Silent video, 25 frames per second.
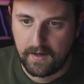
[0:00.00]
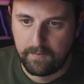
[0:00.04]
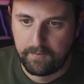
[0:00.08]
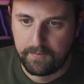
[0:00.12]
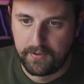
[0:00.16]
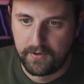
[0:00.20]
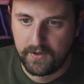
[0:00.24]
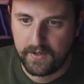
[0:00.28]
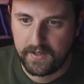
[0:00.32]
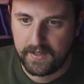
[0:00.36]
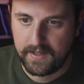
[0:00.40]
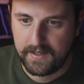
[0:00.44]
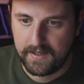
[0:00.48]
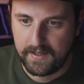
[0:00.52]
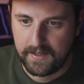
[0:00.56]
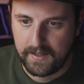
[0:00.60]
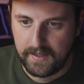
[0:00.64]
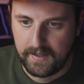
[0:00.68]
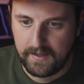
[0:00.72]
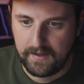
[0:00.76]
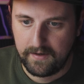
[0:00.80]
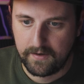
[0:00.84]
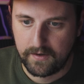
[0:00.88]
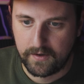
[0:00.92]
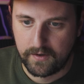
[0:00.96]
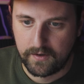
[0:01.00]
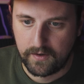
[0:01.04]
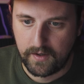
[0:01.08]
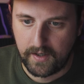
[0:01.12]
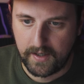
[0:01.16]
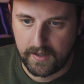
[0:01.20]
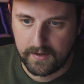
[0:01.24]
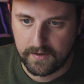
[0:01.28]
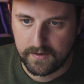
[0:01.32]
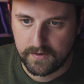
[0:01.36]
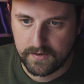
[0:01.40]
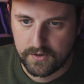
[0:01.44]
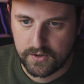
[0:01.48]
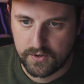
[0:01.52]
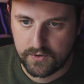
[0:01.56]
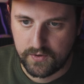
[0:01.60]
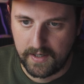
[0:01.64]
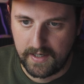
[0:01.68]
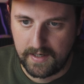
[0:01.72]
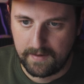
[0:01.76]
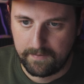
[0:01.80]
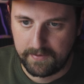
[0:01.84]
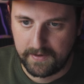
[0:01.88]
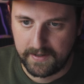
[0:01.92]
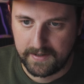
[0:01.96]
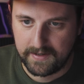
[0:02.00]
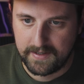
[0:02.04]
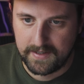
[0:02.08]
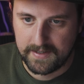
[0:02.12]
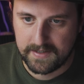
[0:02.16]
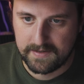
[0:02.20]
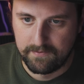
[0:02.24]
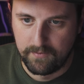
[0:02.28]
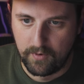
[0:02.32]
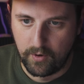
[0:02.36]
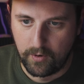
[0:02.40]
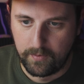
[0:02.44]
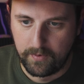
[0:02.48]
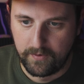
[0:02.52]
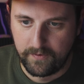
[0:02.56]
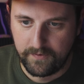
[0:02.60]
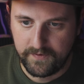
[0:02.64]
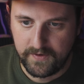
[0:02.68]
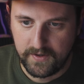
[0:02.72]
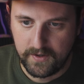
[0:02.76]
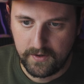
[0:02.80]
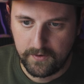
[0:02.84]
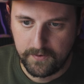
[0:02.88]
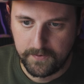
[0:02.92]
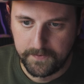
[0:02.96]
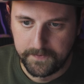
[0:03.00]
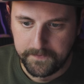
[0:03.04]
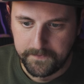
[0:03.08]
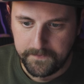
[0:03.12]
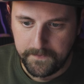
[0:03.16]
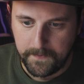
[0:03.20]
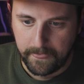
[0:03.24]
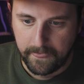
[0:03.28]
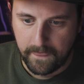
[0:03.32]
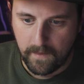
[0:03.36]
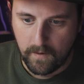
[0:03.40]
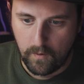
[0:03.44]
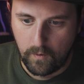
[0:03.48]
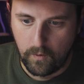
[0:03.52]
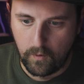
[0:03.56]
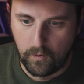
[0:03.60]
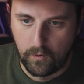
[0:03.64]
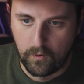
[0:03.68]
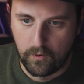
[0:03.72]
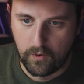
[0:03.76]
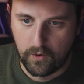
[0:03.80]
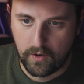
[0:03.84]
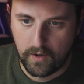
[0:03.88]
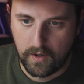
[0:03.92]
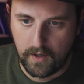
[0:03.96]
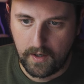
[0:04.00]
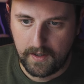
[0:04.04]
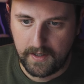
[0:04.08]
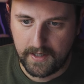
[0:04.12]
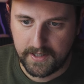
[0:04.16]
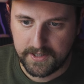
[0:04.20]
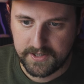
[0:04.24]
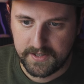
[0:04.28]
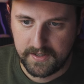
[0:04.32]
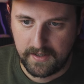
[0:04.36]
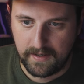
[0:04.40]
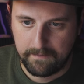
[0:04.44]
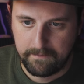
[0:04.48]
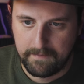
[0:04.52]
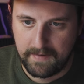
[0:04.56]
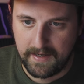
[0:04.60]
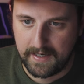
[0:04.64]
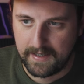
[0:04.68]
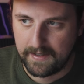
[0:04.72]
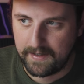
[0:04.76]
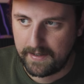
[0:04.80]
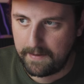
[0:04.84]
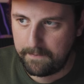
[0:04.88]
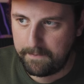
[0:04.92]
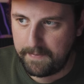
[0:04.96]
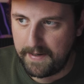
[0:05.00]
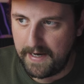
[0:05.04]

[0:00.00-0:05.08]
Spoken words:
I'll put it either straight up like this, mobile view, or I'll actually make it a